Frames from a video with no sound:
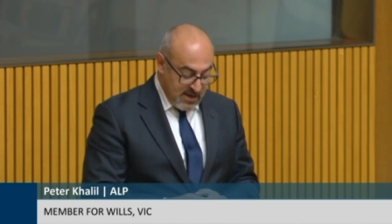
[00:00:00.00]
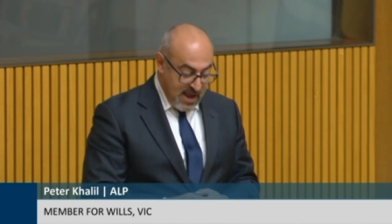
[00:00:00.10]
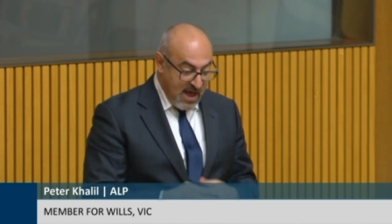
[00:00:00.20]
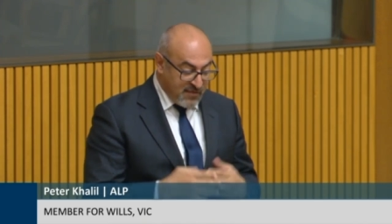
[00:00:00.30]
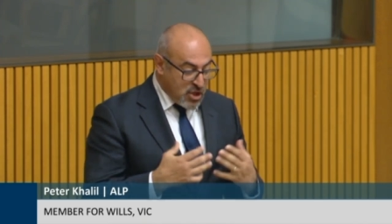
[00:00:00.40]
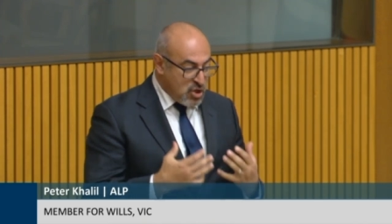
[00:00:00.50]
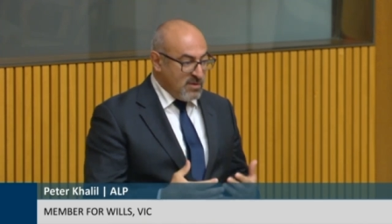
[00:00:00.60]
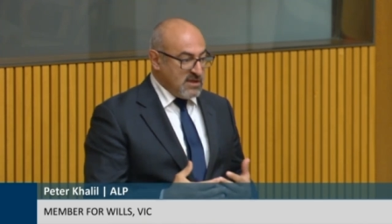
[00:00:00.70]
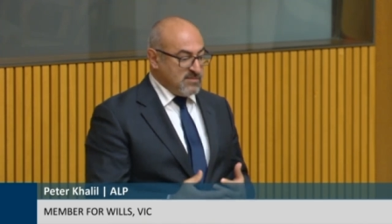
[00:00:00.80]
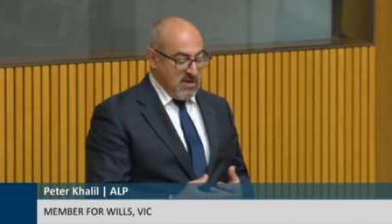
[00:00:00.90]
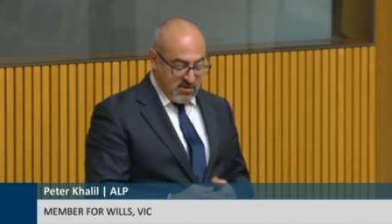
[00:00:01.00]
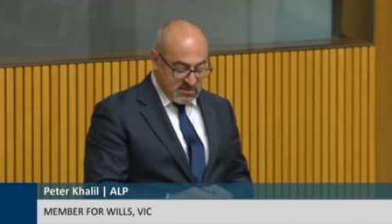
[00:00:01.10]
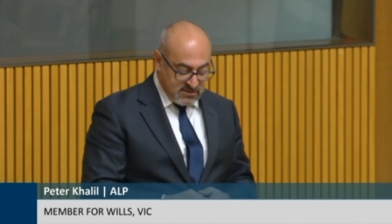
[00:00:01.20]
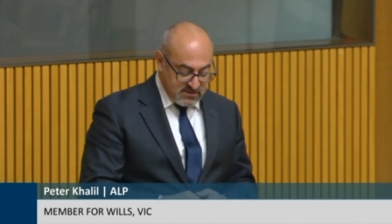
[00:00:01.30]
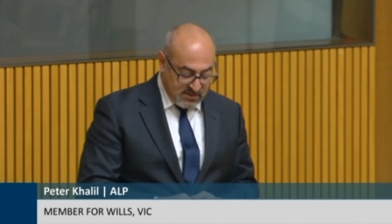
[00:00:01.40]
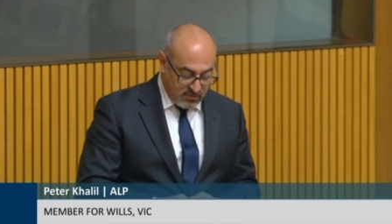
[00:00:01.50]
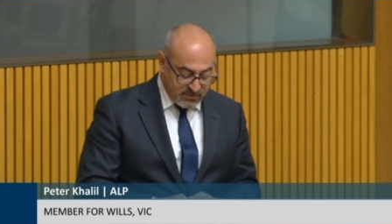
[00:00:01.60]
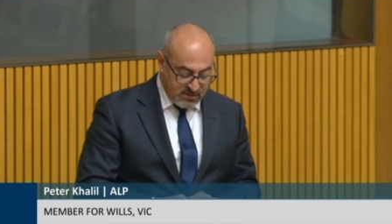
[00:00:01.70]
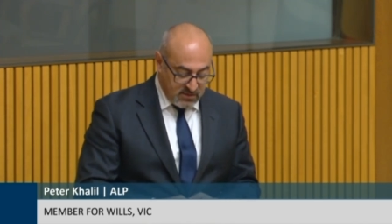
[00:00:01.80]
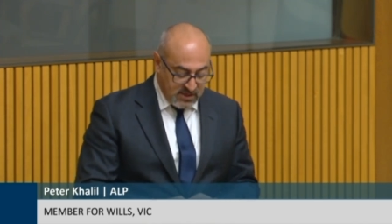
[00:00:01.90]
other human experiences, and
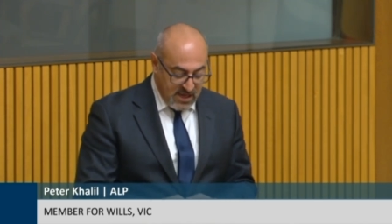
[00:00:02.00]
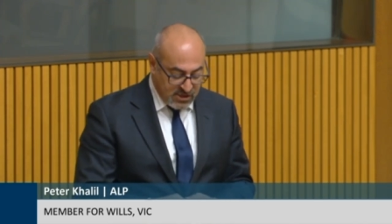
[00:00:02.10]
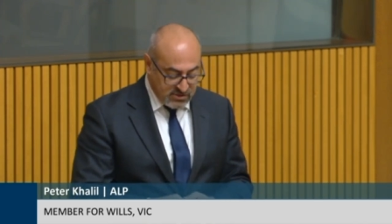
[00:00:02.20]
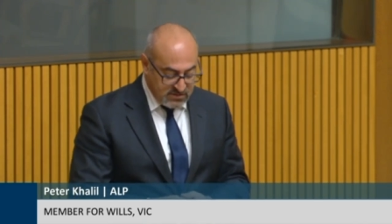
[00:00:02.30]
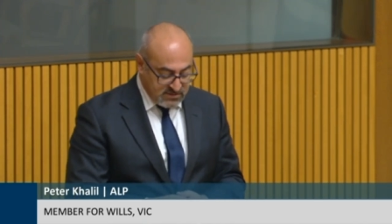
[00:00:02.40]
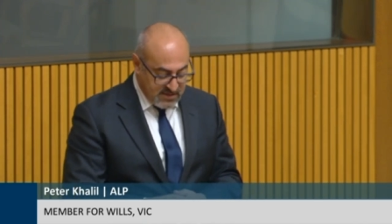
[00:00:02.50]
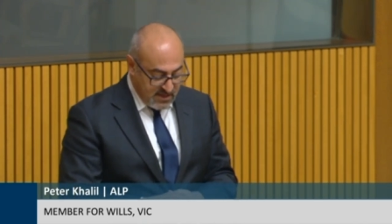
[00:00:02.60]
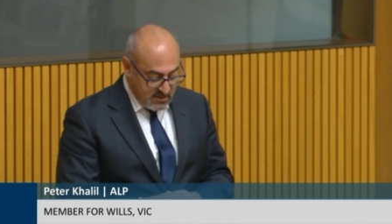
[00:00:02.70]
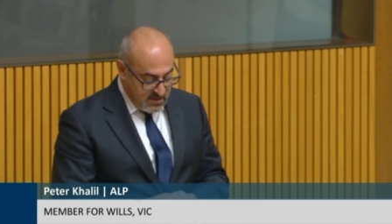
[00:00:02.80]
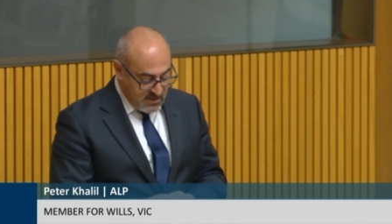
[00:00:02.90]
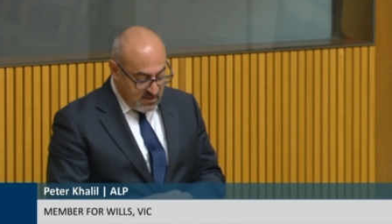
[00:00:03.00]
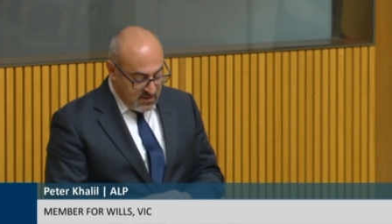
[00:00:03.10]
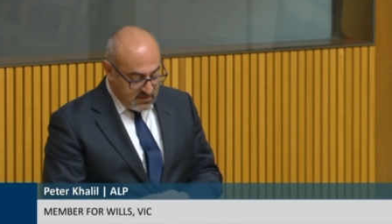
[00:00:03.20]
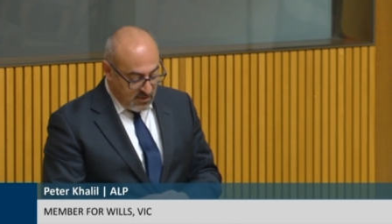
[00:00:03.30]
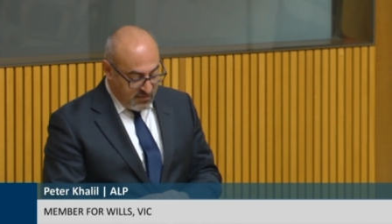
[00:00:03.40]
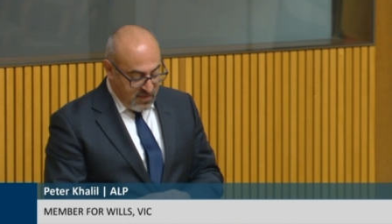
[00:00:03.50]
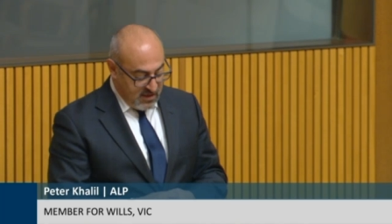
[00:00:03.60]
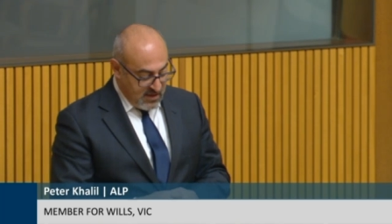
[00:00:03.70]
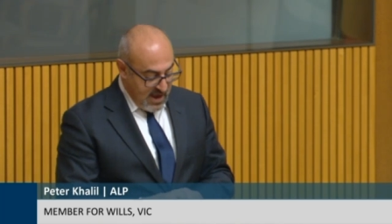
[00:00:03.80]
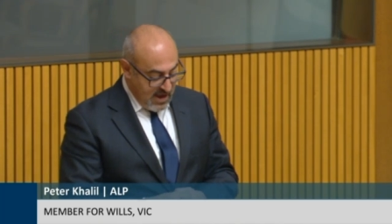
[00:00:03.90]
also connections that I
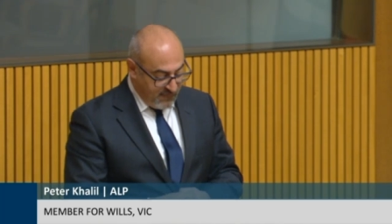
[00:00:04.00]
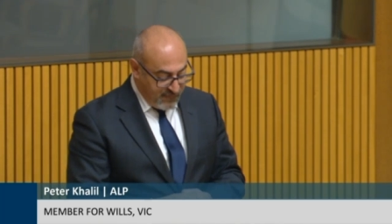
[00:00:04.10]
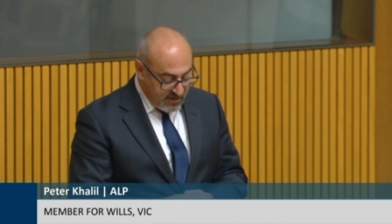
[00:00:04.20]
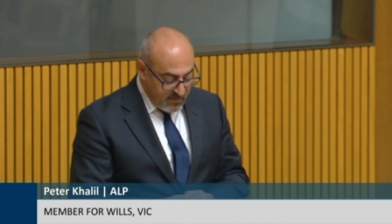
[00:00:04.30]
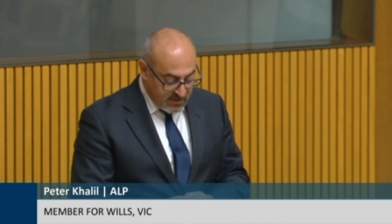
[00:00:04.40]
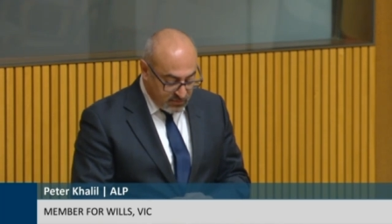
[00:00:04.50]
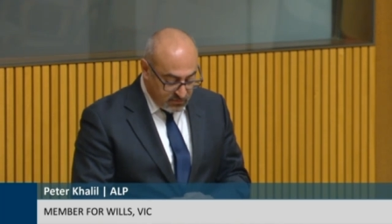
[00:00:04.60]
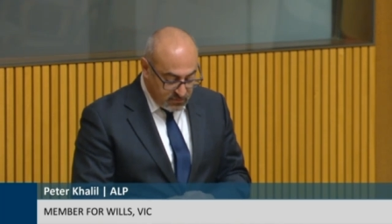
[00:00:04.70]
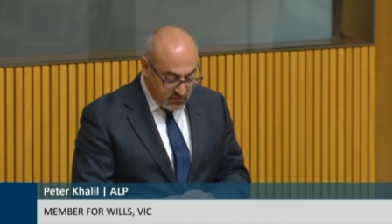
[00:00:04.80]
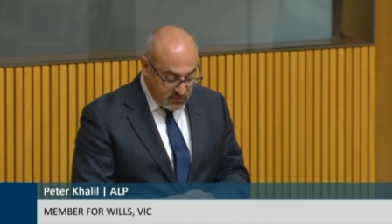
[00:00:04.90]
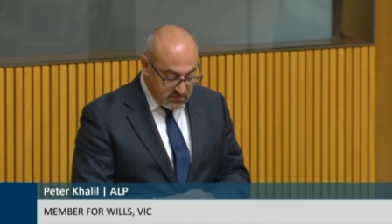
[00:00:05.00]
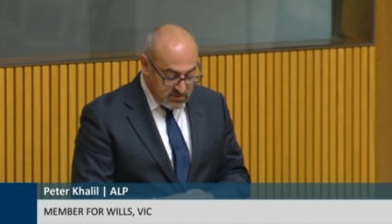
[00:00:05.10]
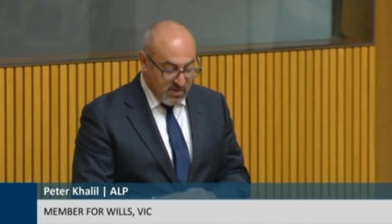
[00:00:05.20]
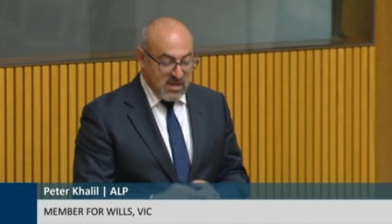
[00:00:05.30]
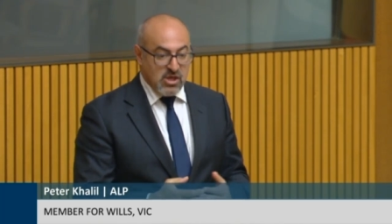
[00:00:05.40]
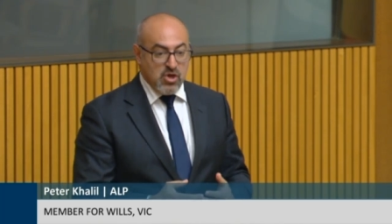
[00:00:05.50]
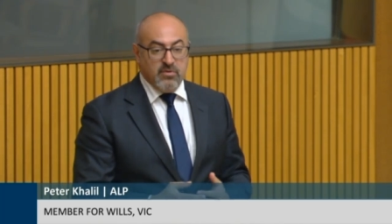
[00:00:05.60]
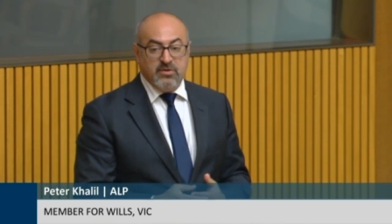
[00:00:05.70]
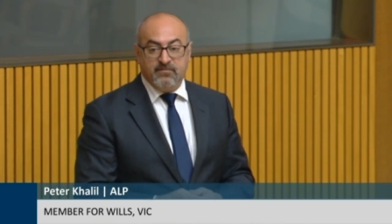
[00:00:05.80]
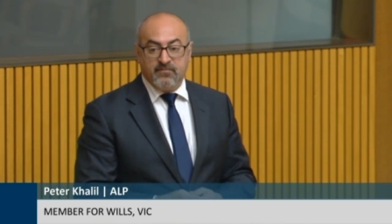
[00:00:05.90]
think are fundamental to being
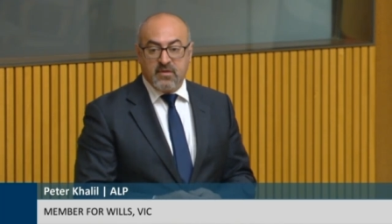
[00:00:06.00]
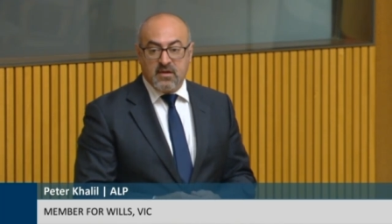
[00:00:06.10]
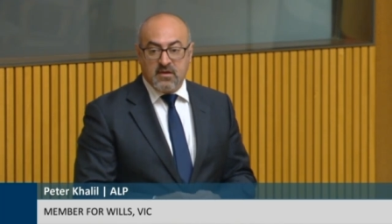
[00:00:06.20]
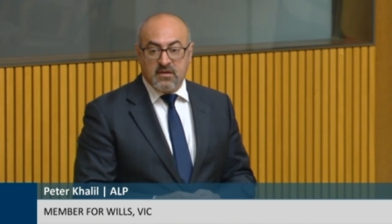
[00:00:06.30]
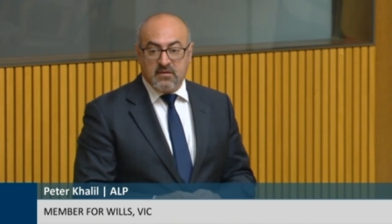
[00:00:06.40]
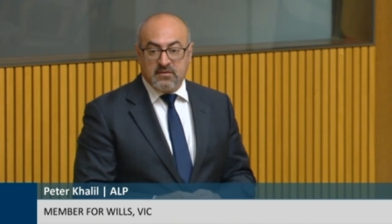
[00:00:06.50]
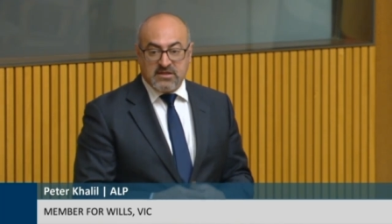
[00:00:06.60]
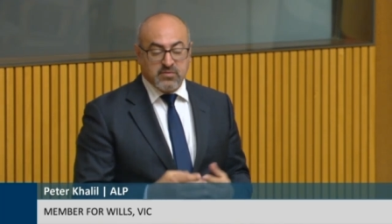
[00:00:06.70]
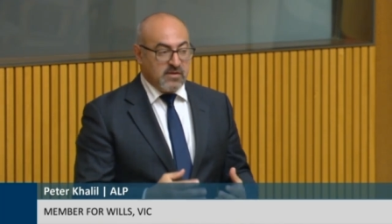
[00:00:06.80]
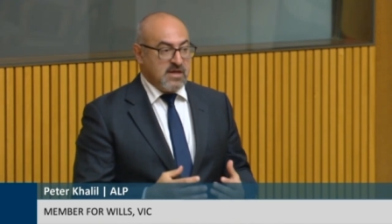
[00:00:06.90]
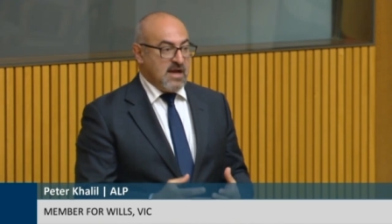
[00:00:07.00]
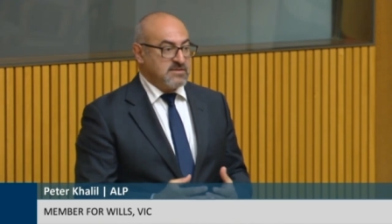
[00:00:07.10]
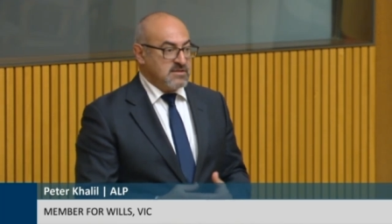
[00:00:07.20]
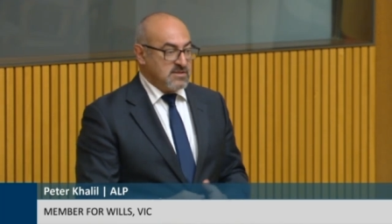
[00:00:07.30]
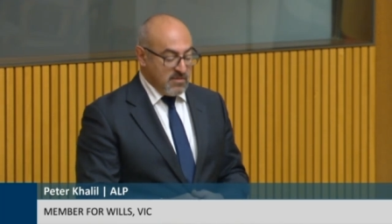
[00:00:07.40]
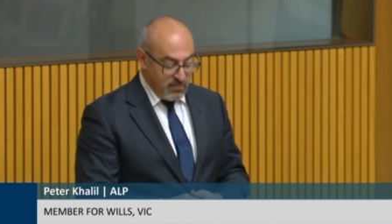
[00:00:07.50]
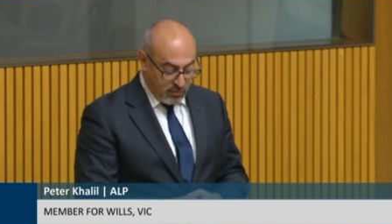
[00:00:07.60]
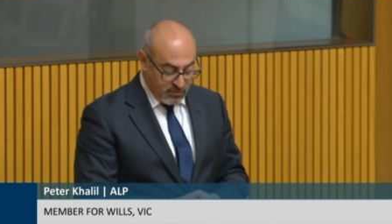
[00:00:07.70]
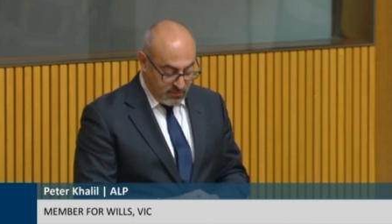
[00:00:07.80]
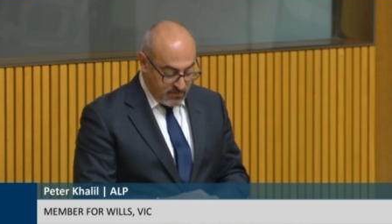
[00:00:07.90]
human. That's why the arts are so important.